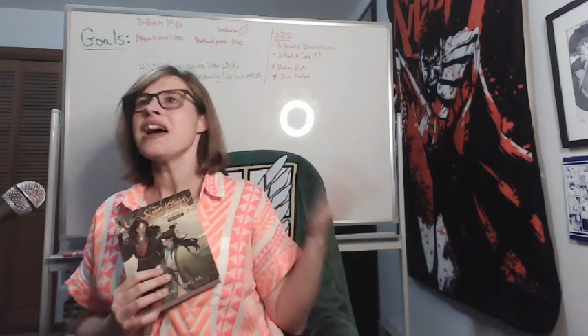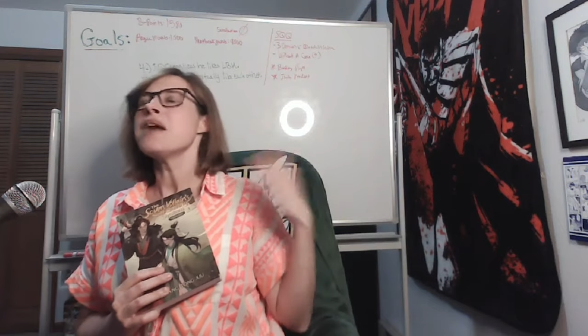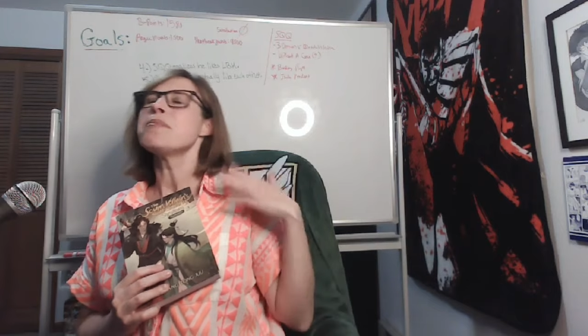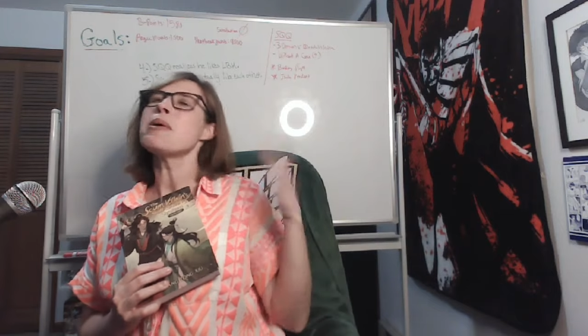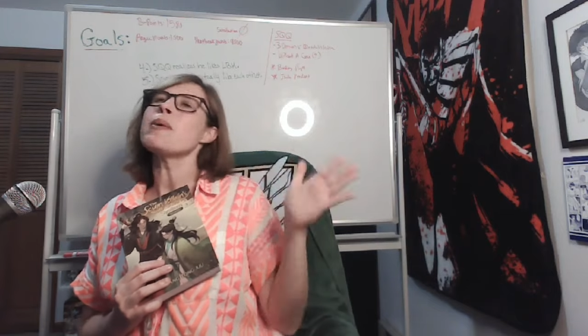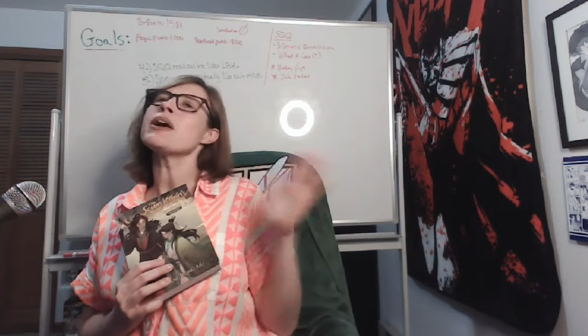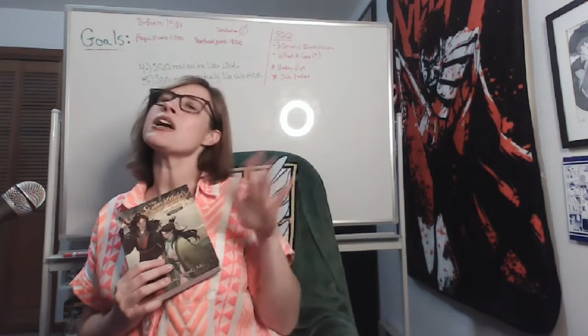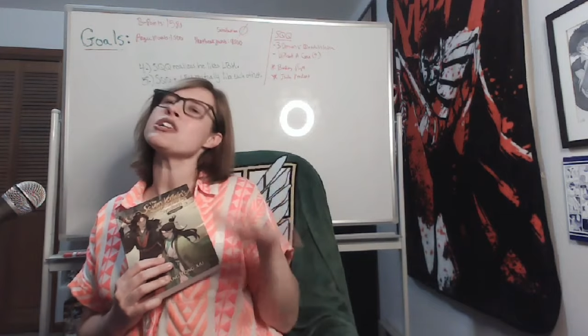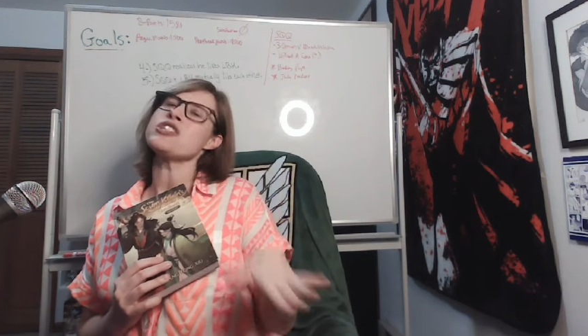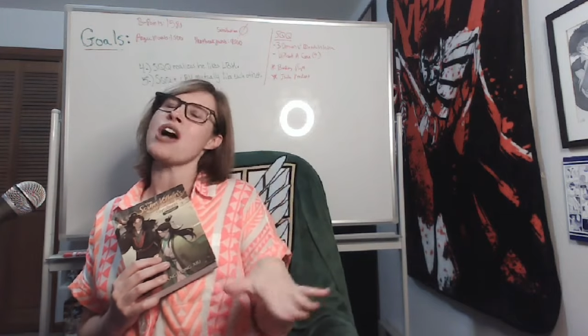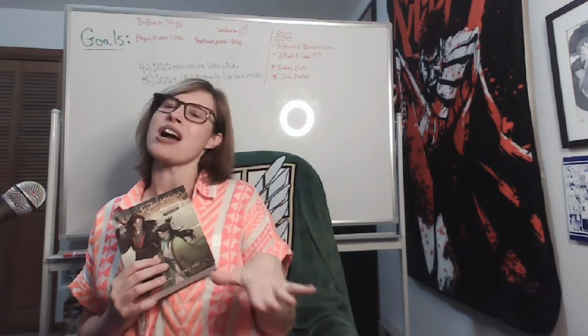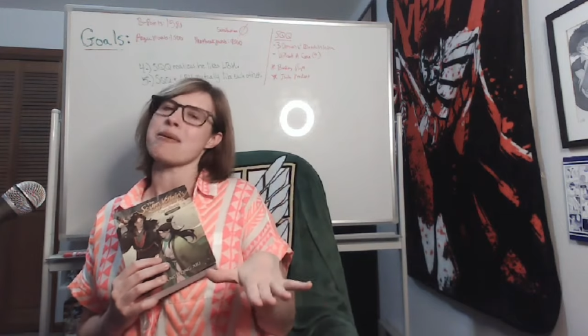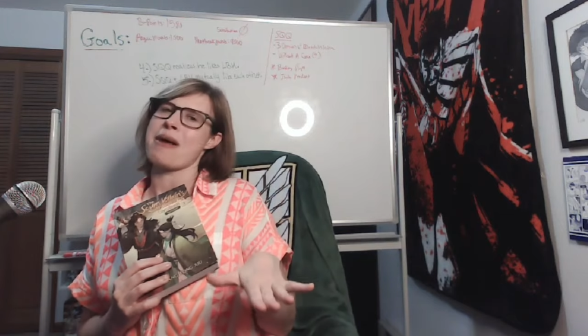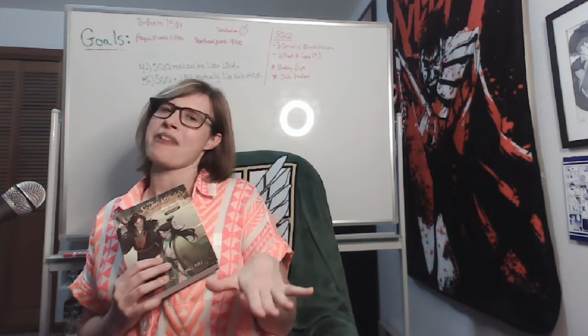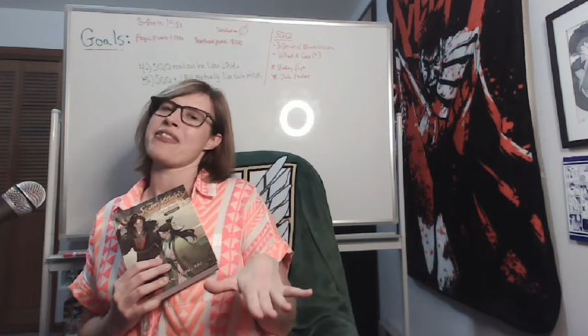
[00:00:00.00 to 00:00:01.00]
But we're gonna
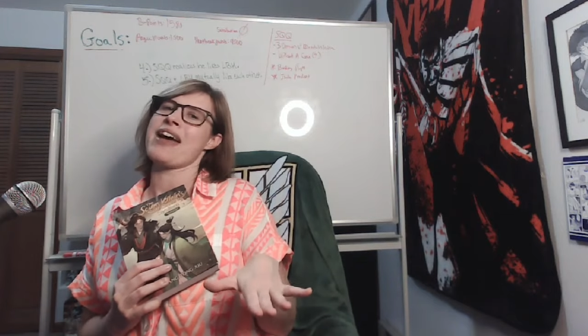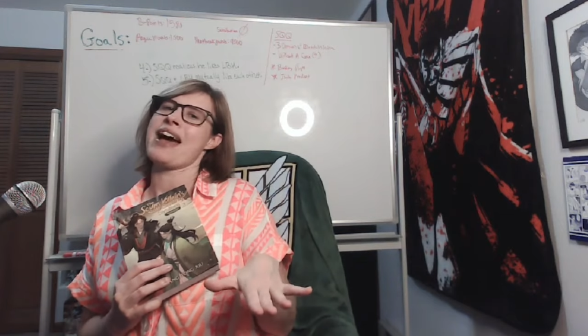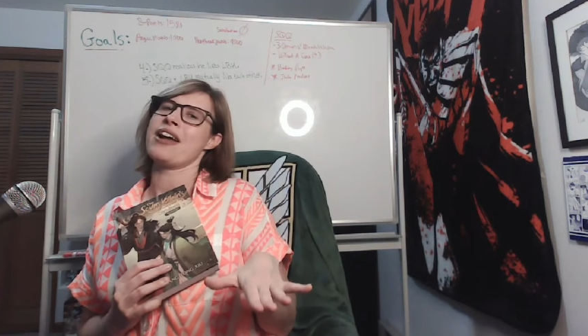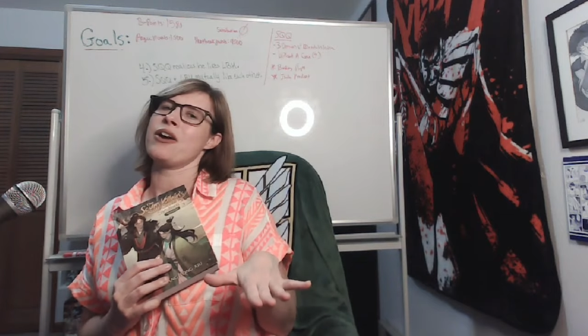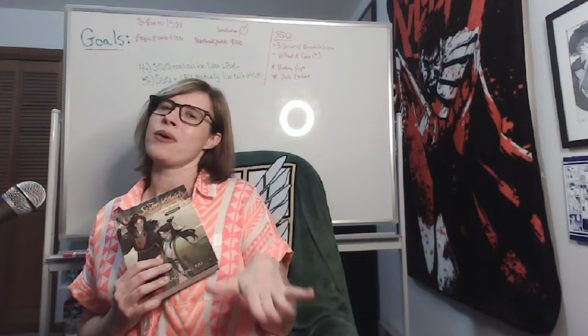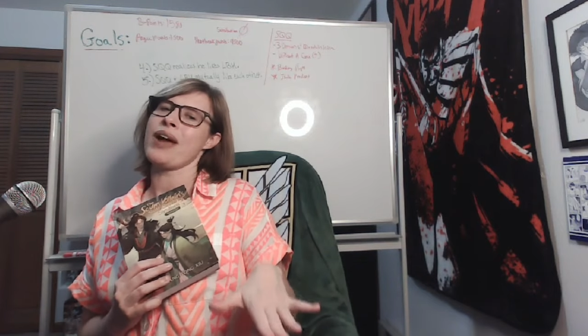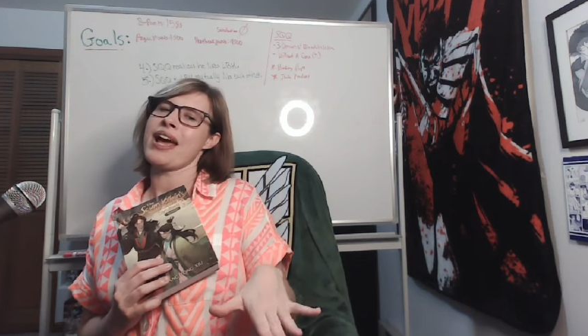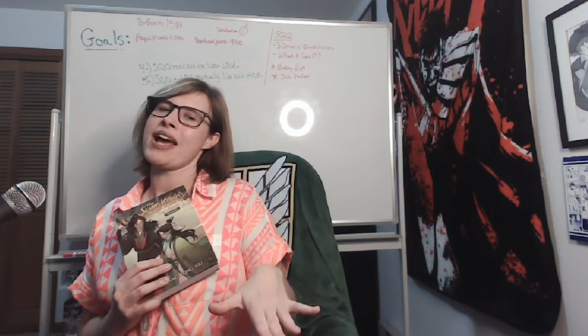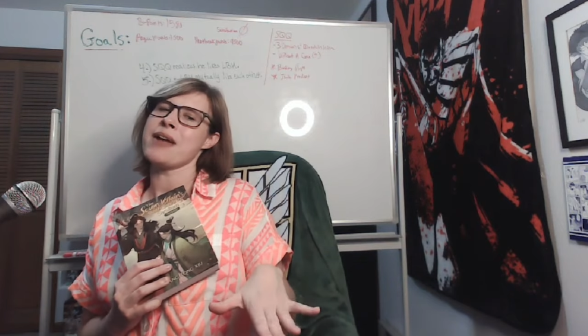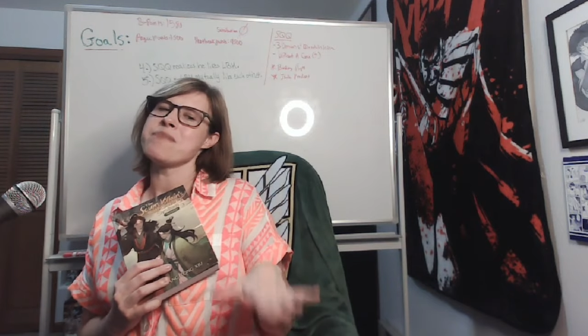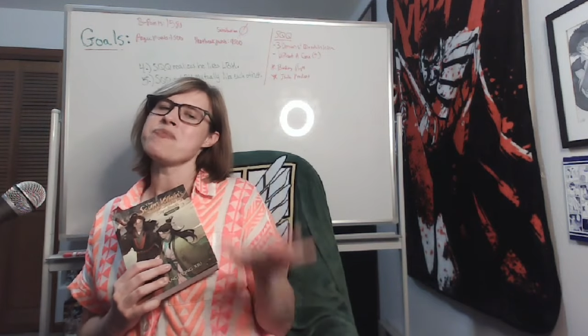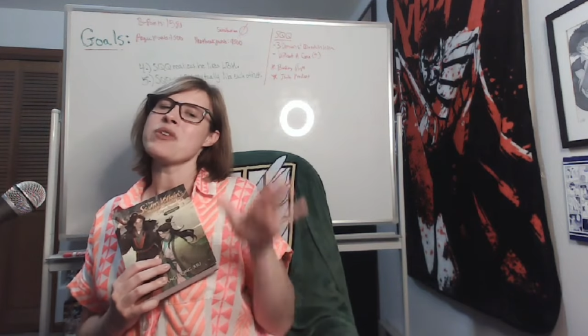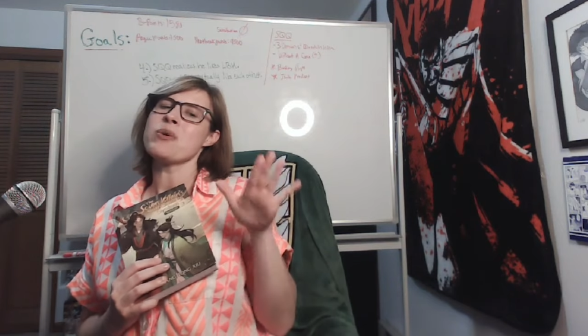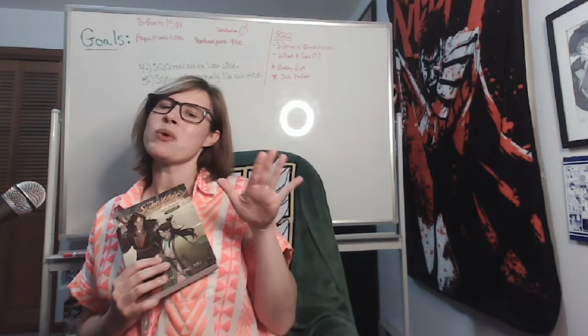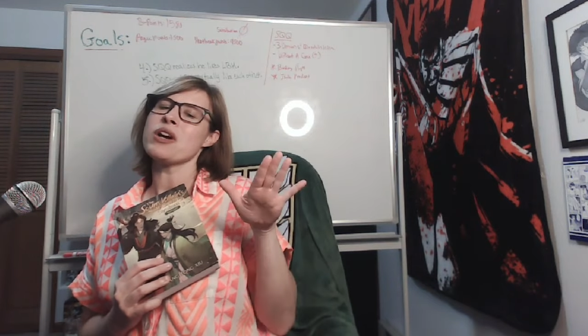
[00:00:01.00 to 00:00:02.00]
talk about that, okay?
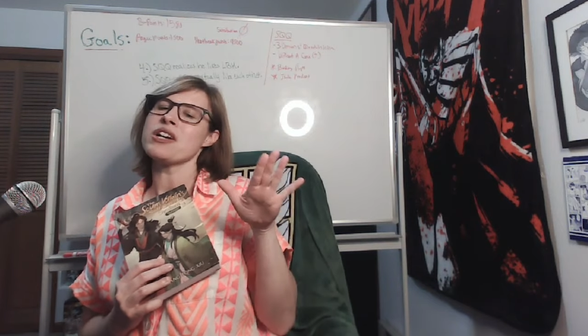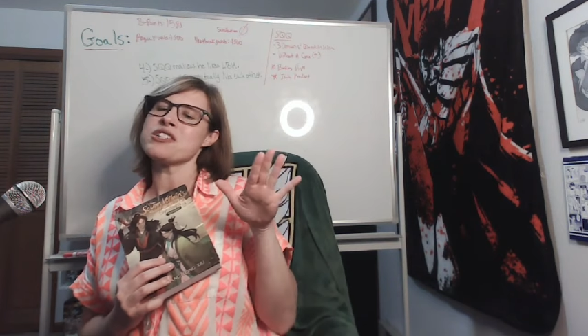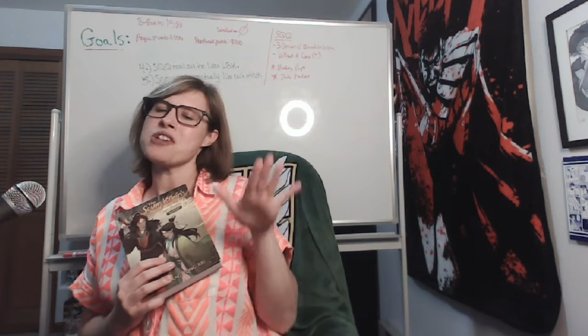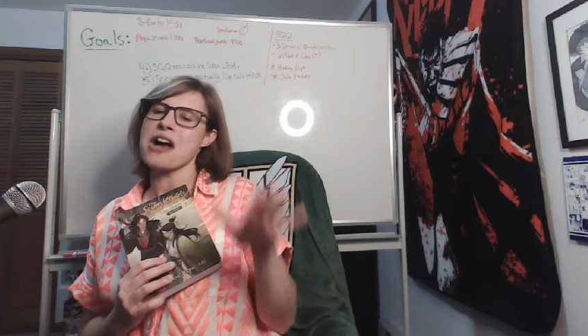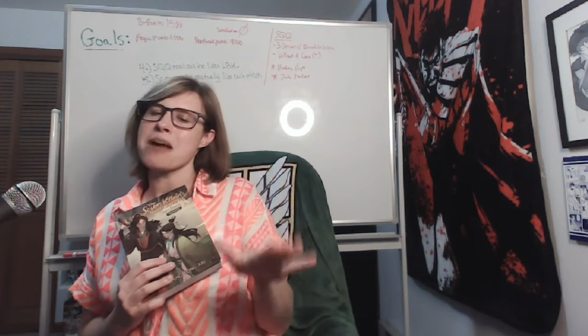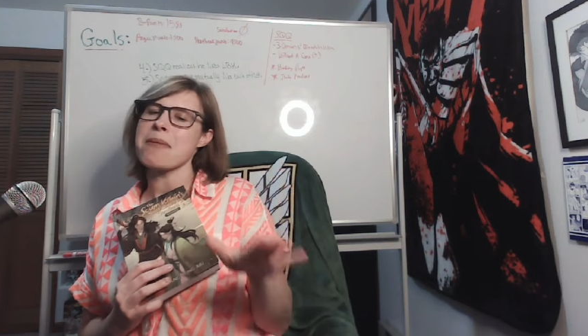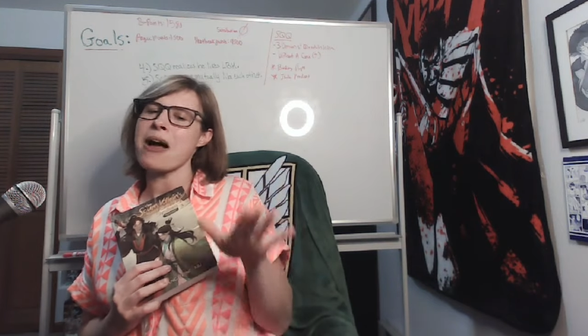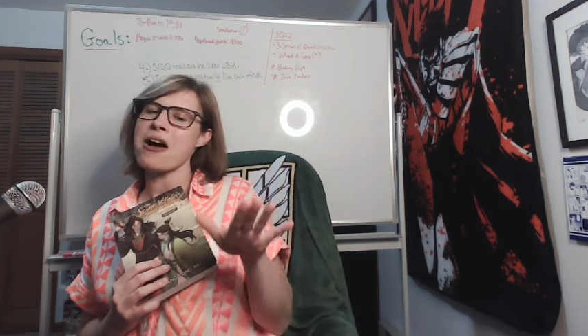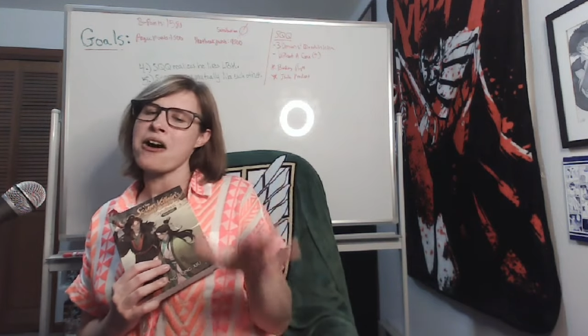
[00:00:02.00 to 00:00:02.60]
We're gonna talk about